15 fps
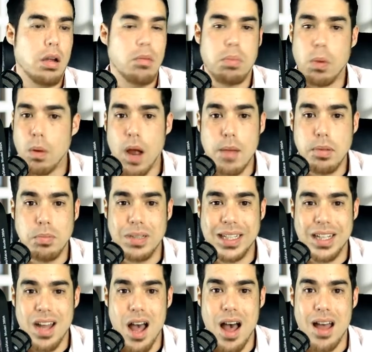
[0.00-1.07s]
Probably
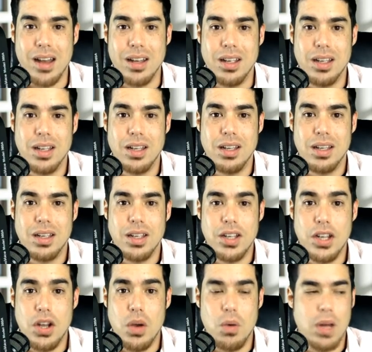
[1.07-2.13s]
not.
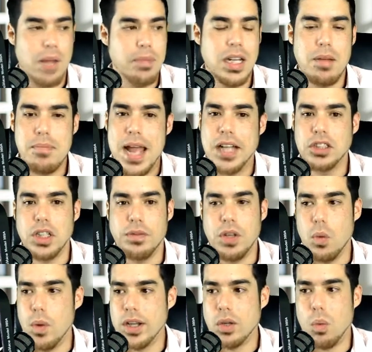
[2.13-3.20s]
You know, I mean, imagine if
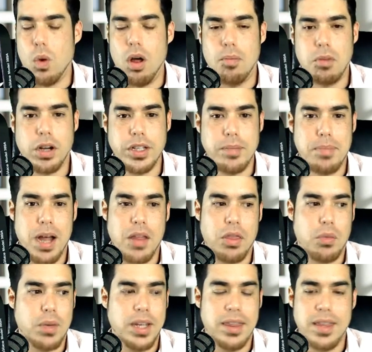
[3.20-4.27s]
you went to Walmart, you bought
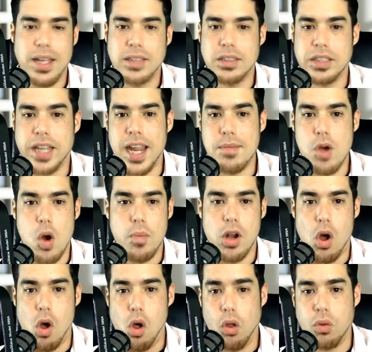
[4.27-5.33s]
3 things, you came home and
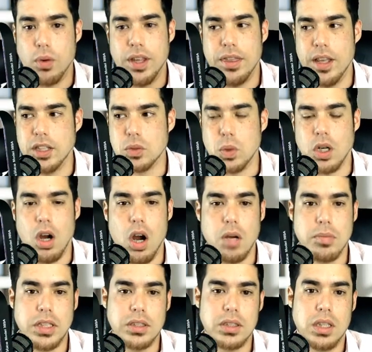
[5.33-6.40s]
all 3 things were
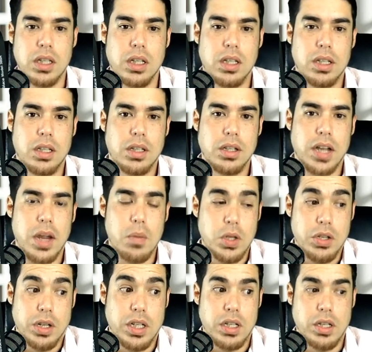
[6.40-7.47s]
garbage. Okay, would
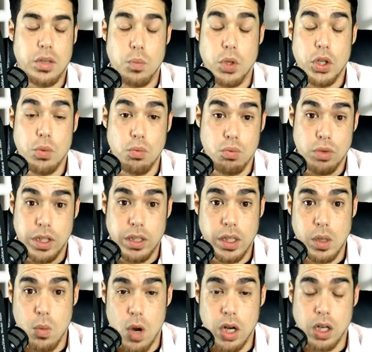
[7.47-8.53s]
you
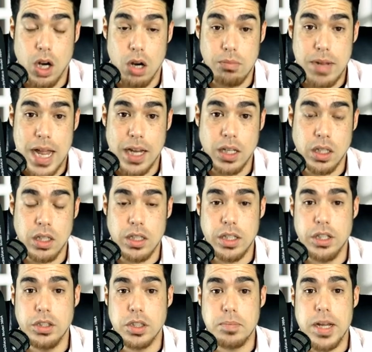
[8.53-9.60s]
really want to go back and
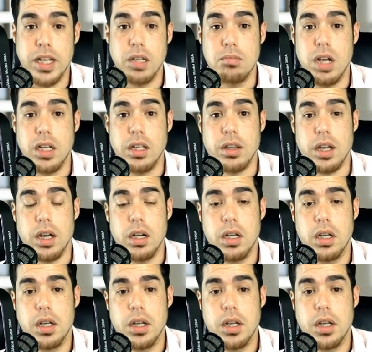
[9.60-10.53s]
continue spending money there?